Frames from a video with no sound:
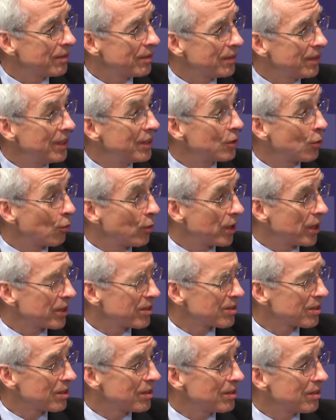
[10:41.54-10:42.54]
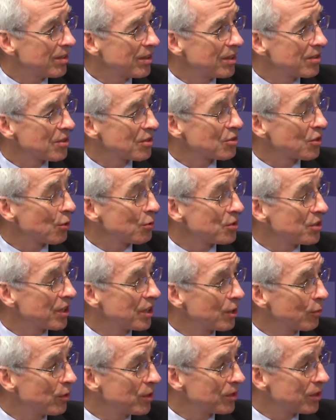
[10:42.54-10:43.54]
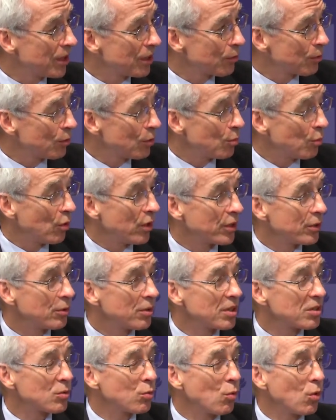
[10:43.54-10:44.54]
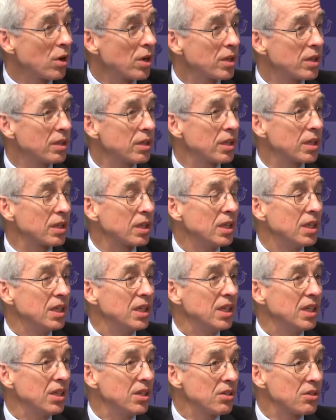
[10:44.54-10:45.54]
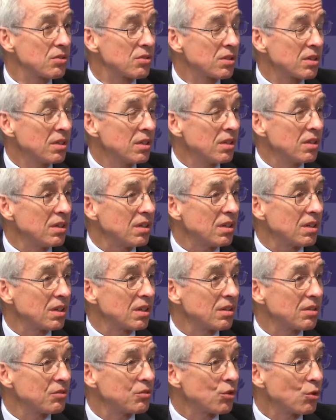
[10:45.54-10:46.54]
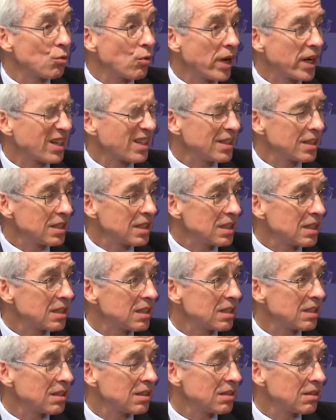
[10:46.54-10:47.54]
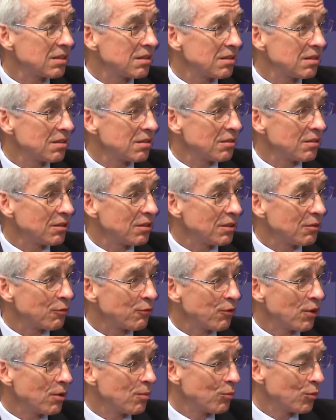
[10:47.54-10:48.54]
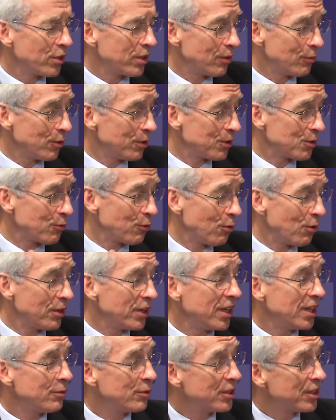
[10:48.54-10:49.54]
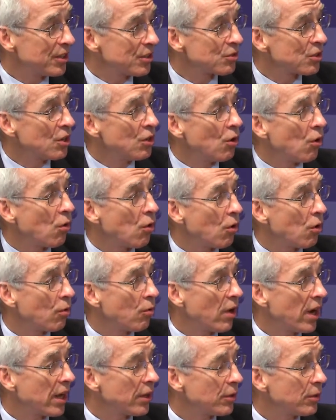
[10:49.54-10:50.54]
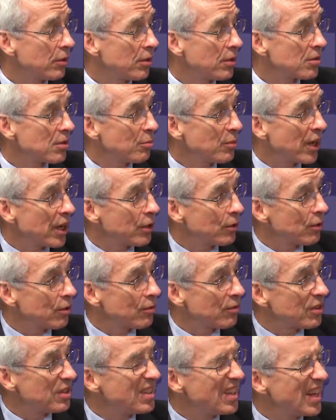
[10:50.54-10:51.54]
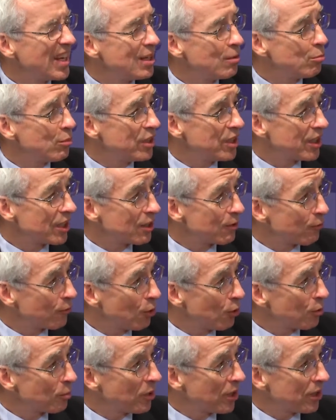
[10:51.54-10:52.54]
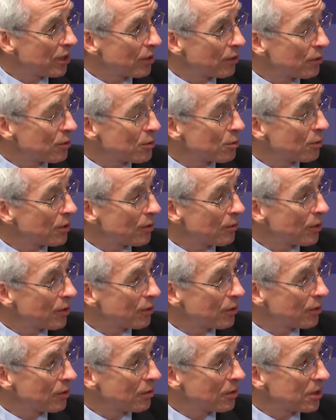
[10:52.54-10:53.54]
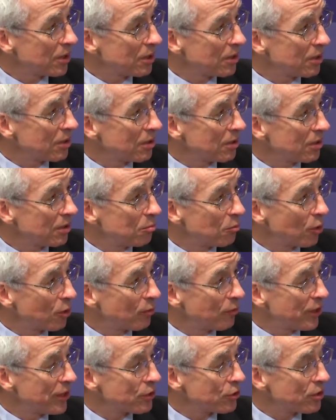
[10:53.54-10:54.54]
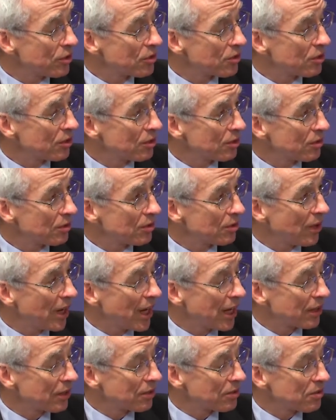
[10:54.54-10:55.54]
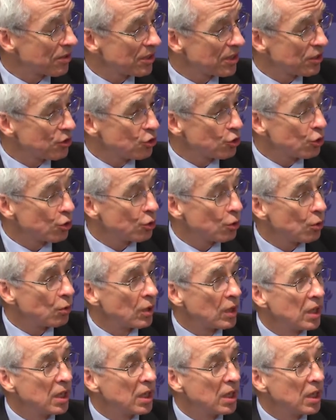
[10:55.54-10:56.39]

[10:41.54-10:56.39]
in the West that's associated with that group, whether it's one that is uh, directed uh, from whatever this foreign haven is, or rather as a matter of the name being invoked by others who have other uh, motivations to, to act as they do.